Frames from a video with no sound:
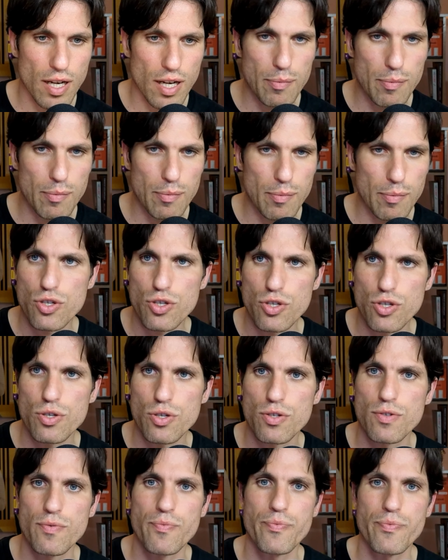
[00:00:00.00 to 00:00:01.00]
application,
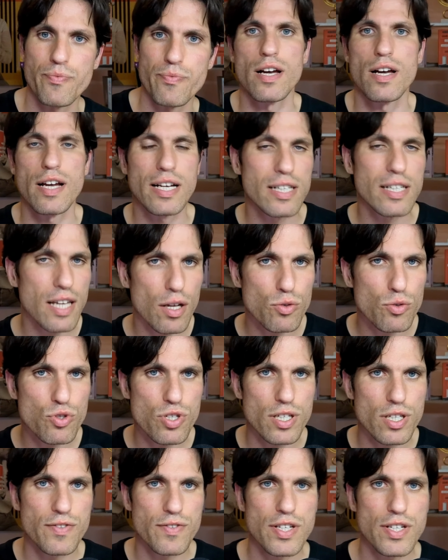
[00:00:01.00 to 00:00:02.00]
a cloud
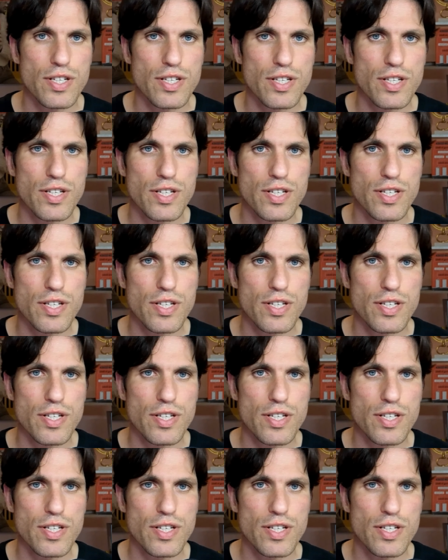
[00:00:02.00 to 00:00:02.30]
service for